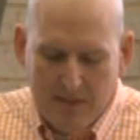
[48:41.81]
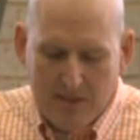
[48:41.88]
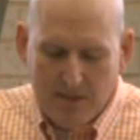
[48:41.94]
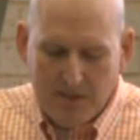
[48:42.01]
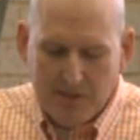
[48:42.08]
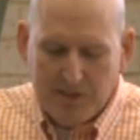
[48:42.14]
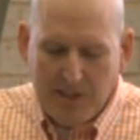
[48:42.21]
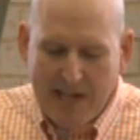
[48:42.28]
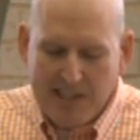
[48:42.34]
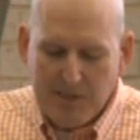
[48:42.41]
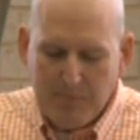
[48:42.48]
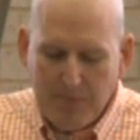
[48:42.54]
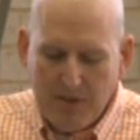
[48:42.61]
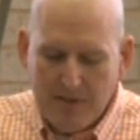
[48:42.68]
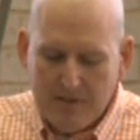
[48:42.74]
Colonel
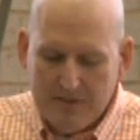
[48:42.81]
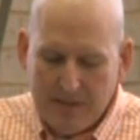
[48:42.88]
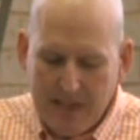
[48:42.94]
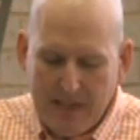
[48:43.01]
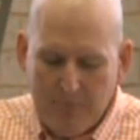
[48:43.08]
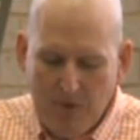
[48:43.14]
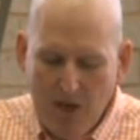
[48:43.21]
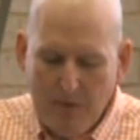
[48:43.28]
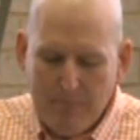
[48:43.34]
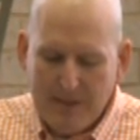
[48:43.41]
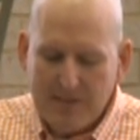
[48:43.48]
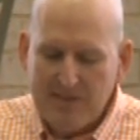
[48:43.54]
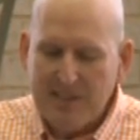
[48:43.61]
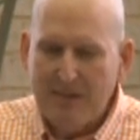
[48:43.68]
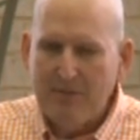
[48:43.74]
Jasper A.
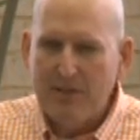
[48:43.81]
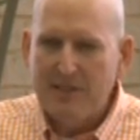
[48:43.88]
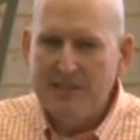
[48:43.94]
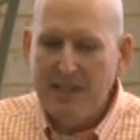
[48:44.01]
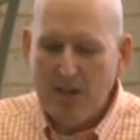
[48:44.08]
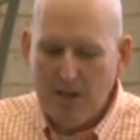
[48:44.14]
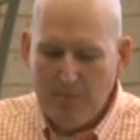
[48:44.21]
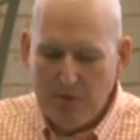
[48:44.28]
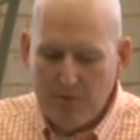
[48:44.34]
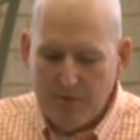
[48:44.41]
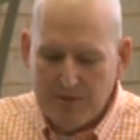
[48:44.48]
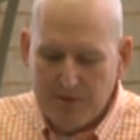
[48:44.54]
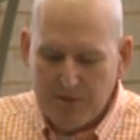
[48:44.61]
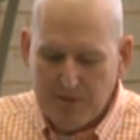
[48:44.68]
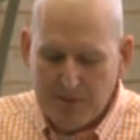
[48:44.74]
Maltby suffered a terrible
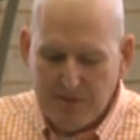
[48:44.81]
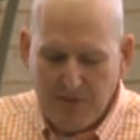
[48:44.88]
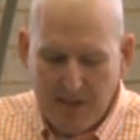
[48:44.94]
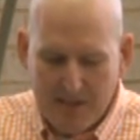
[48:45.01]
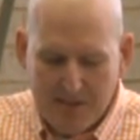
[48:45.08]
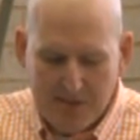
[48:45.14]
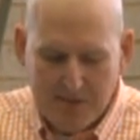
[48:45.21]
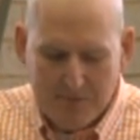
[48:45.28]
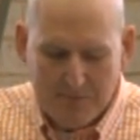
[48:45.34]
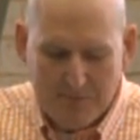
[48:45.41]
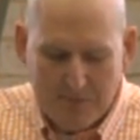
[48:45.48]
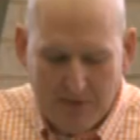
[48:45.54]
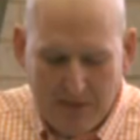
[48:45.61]
wound to his face.